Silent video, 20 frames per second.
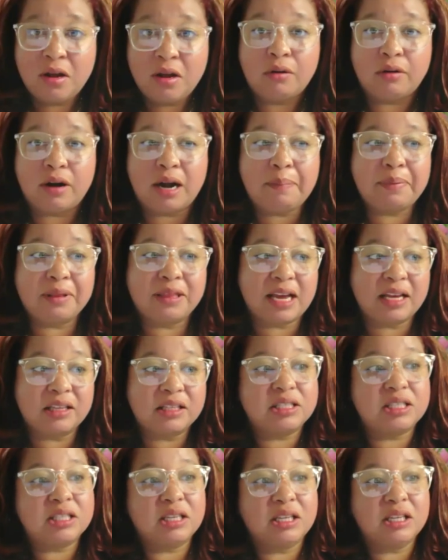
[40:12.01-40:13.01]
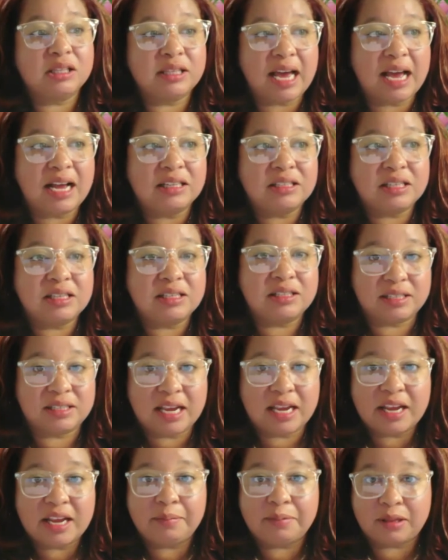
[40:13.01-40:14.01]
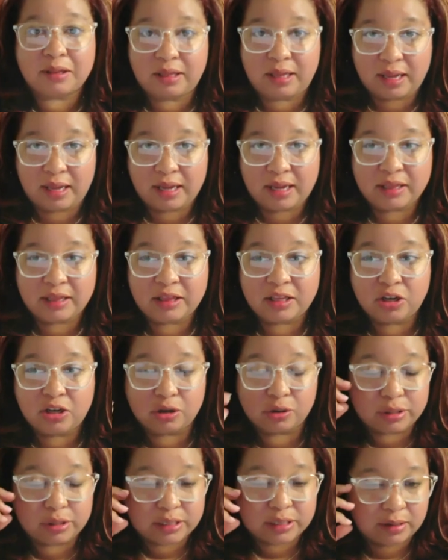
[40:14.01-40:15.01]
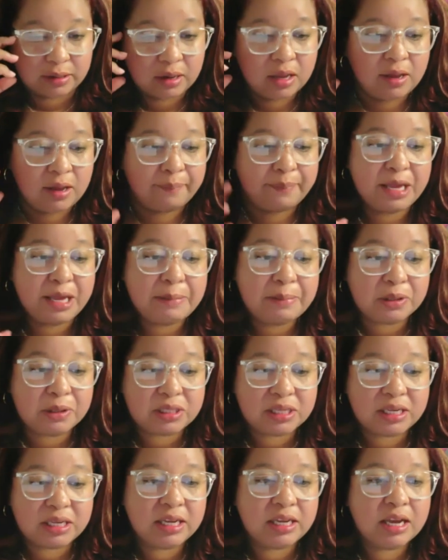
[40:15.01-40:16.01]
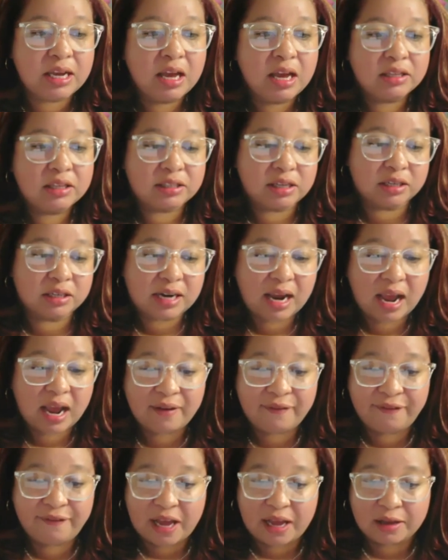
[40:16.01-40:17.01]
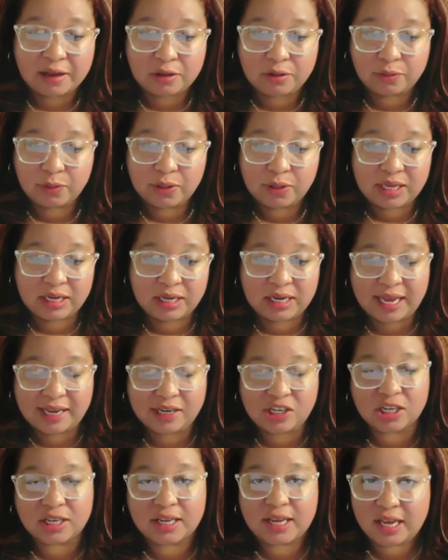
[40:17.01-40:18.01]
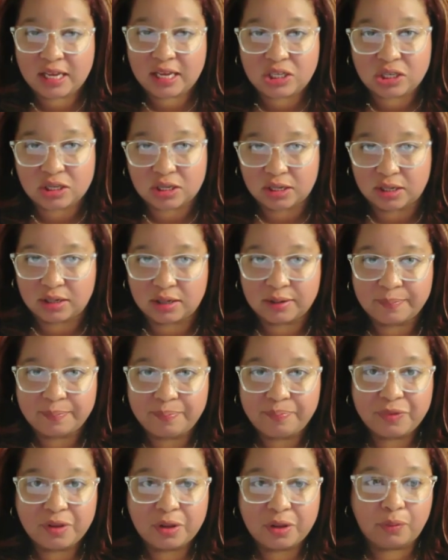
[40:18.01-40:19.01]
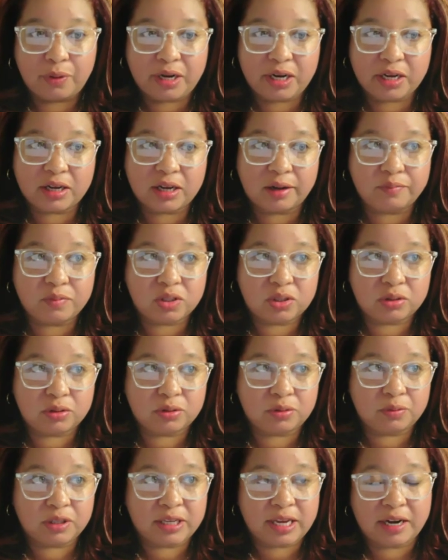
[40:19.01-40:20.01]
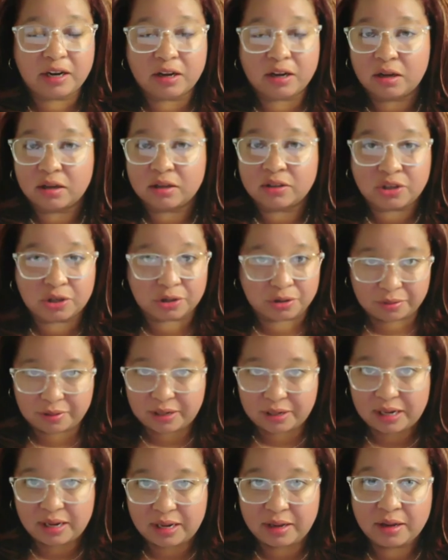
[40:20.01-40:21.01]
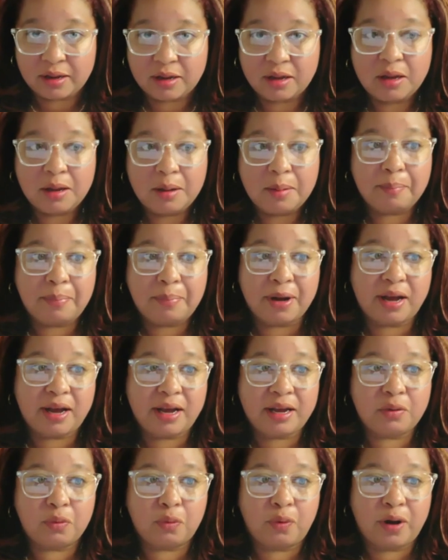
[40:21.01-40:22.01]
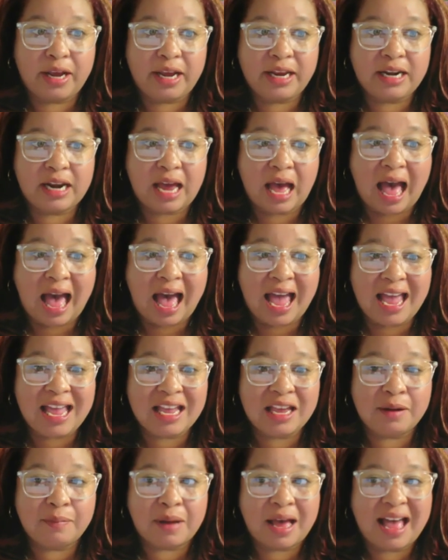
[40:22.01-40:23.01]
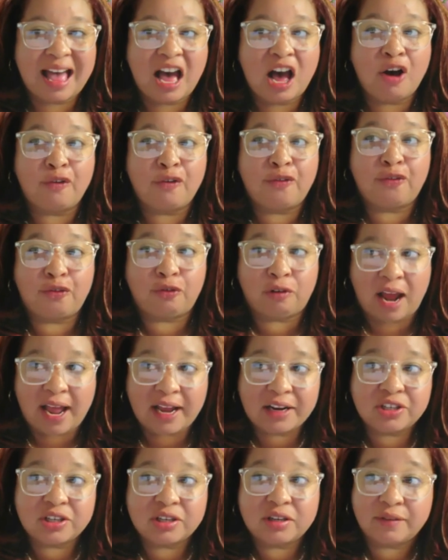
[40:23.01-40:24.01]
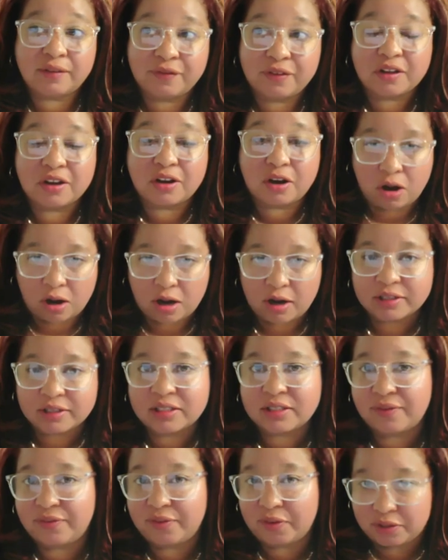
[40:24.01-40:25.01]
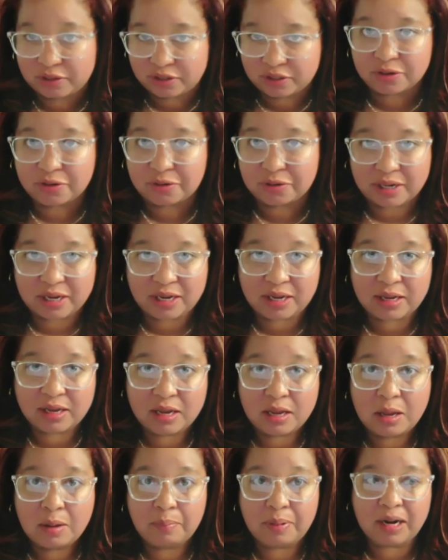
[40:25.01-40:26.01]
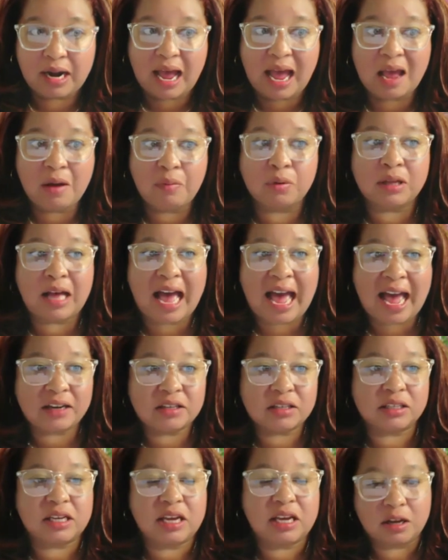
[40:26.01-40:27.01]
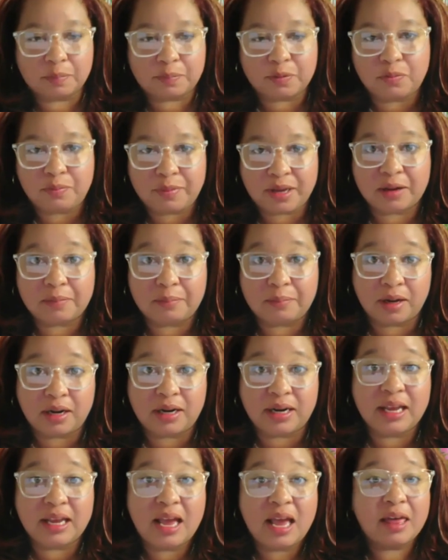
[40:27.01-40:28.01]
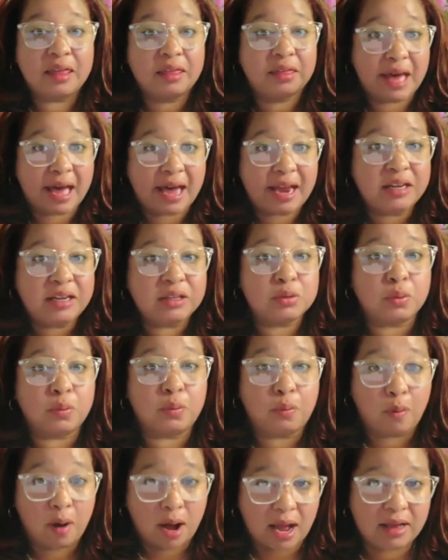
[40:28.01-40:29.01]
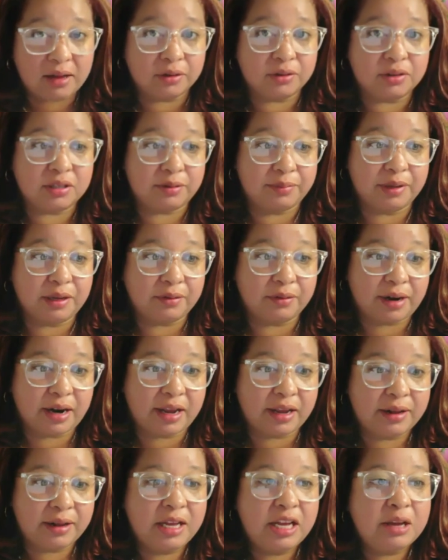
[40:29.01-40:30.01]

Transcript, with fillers: Right. But that's that's the same thing. And the notion people see such high value in education when it comes to getting a degree. Mm-hmm. But when I am a fraction of the cost of a degree, but mm-hmm. I will mm-hmm. actually help you make money, that is mm-hmm. wild to me, right?